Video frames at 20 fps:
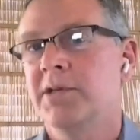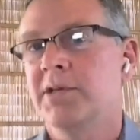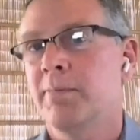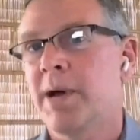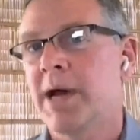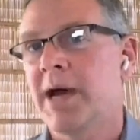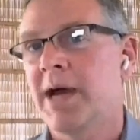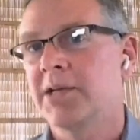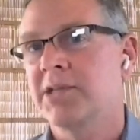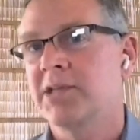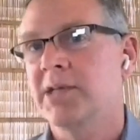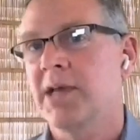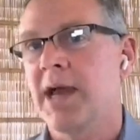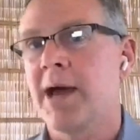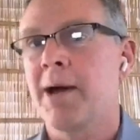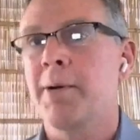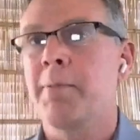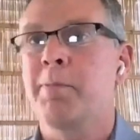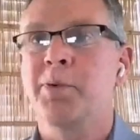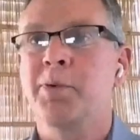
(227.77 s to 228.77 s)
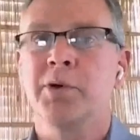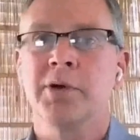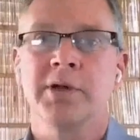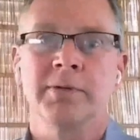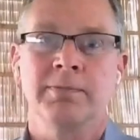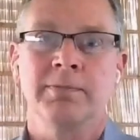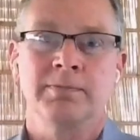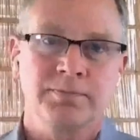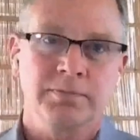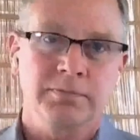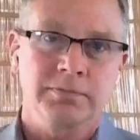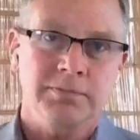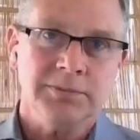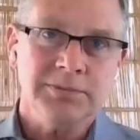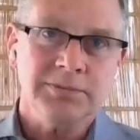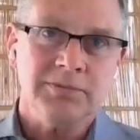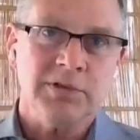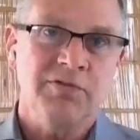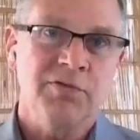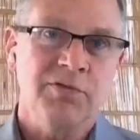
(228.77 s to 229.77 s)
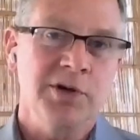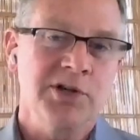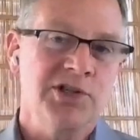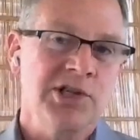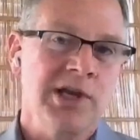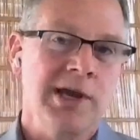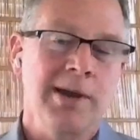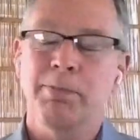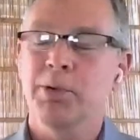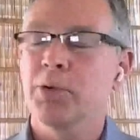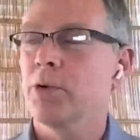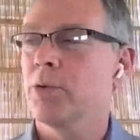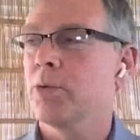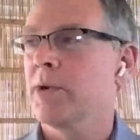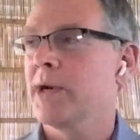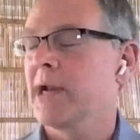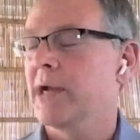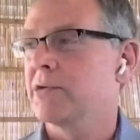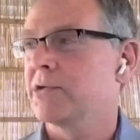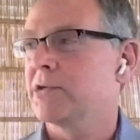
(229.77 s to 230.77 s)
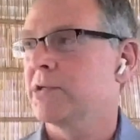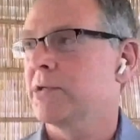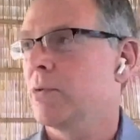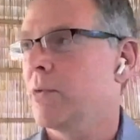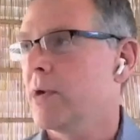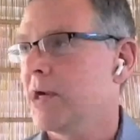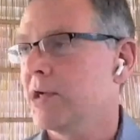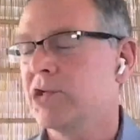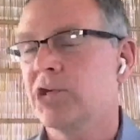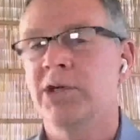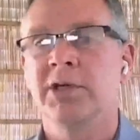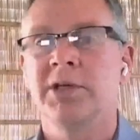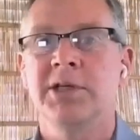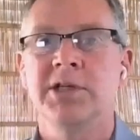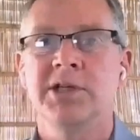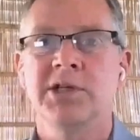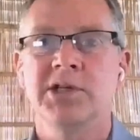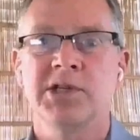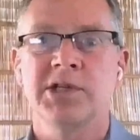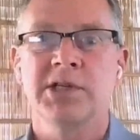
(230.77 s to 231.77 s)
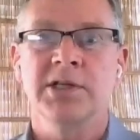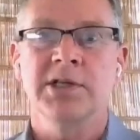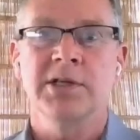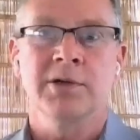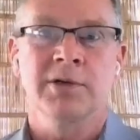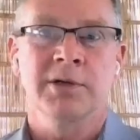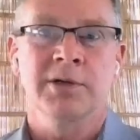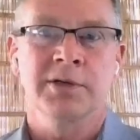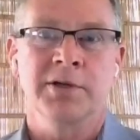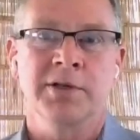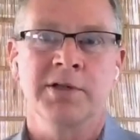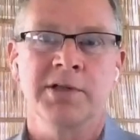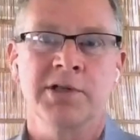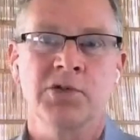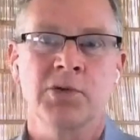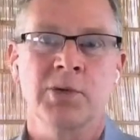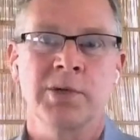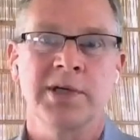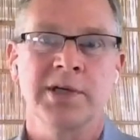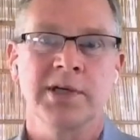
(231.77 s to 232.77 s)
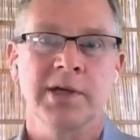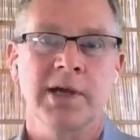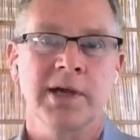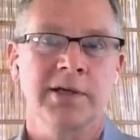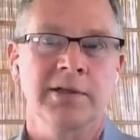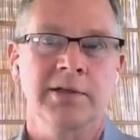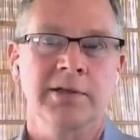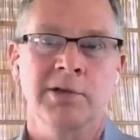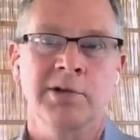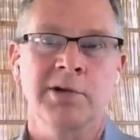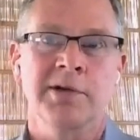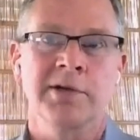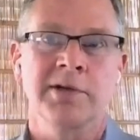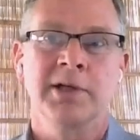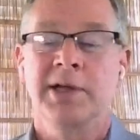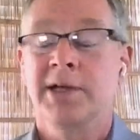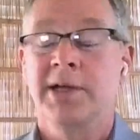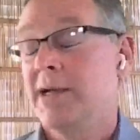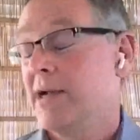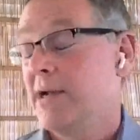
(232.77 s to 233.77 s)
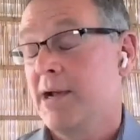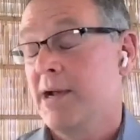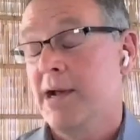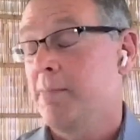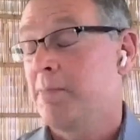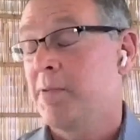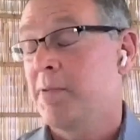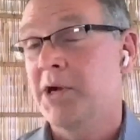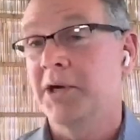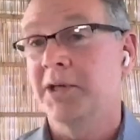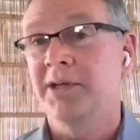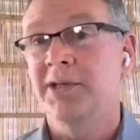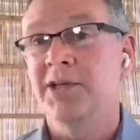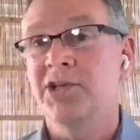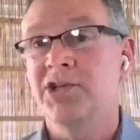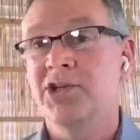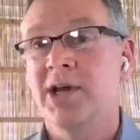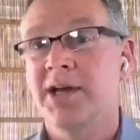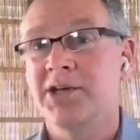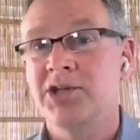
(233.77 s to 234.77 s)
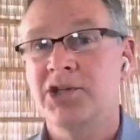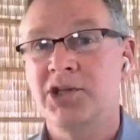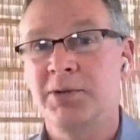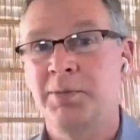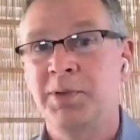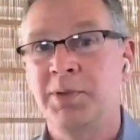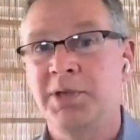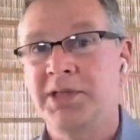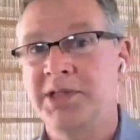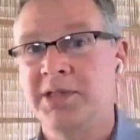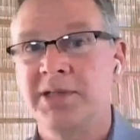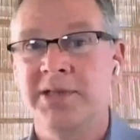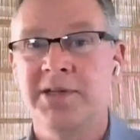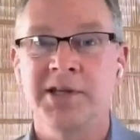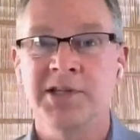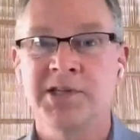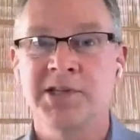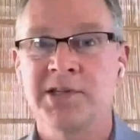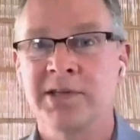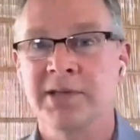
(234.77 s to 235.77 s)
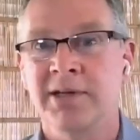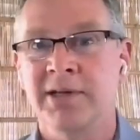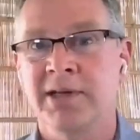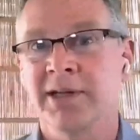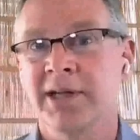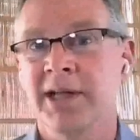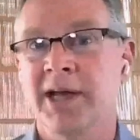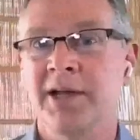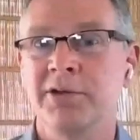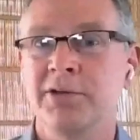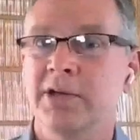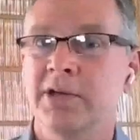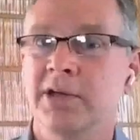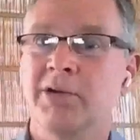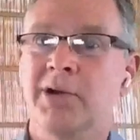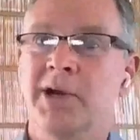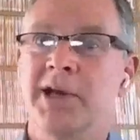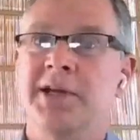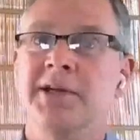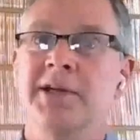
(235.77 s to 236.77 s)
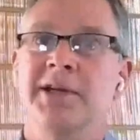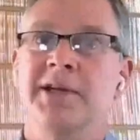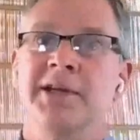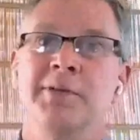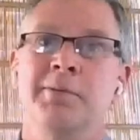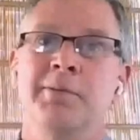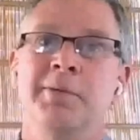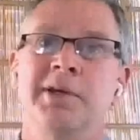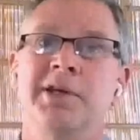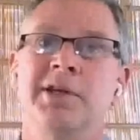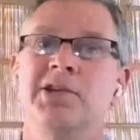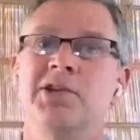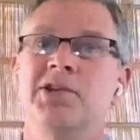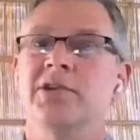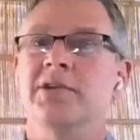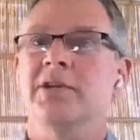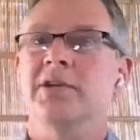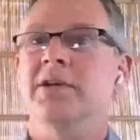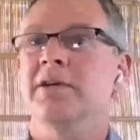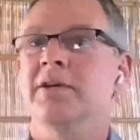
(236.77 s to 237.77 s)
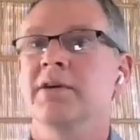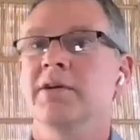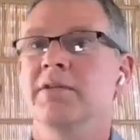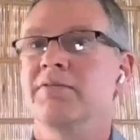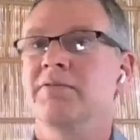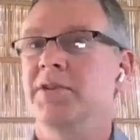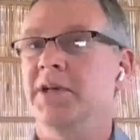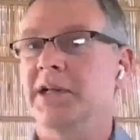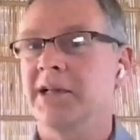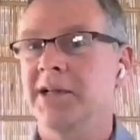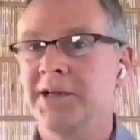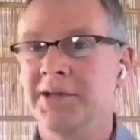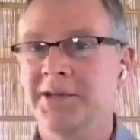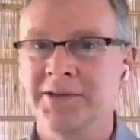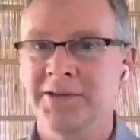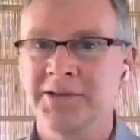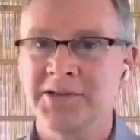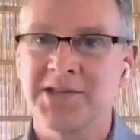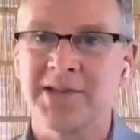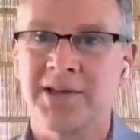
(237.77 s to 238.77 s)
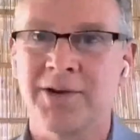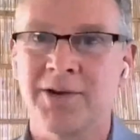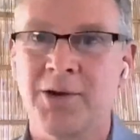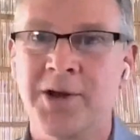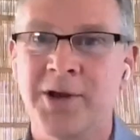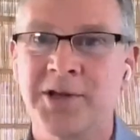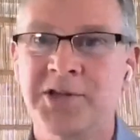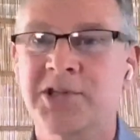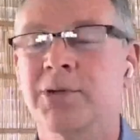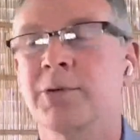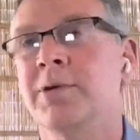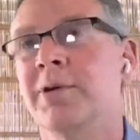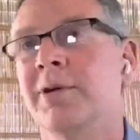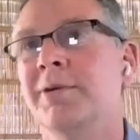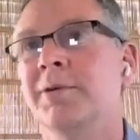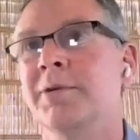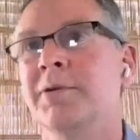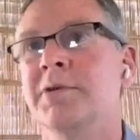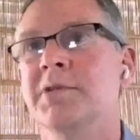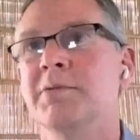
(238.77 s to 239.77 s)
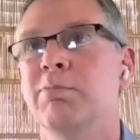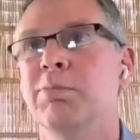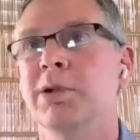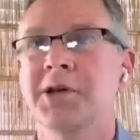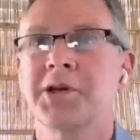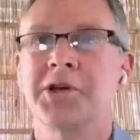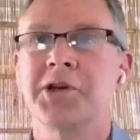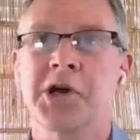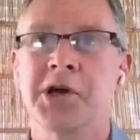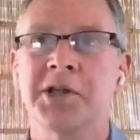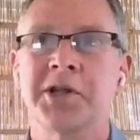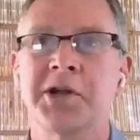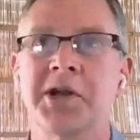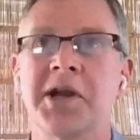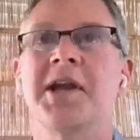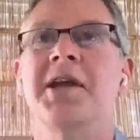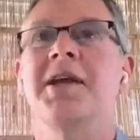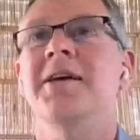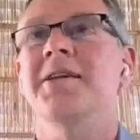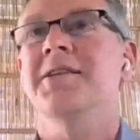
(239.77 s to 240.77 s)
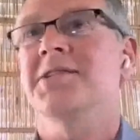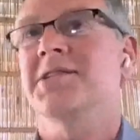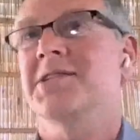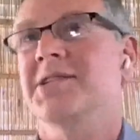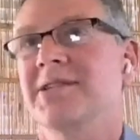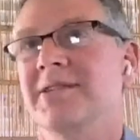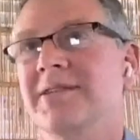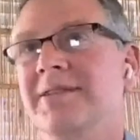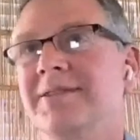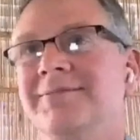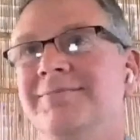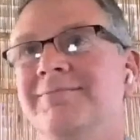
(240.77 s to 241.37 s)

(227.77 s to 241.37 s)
to bias the output. For example, when I was in Washington, D.C. earlier this week, I learned apparently ChatGPT doesn't allow you to create an image of the Clintons that also includes blood on their hands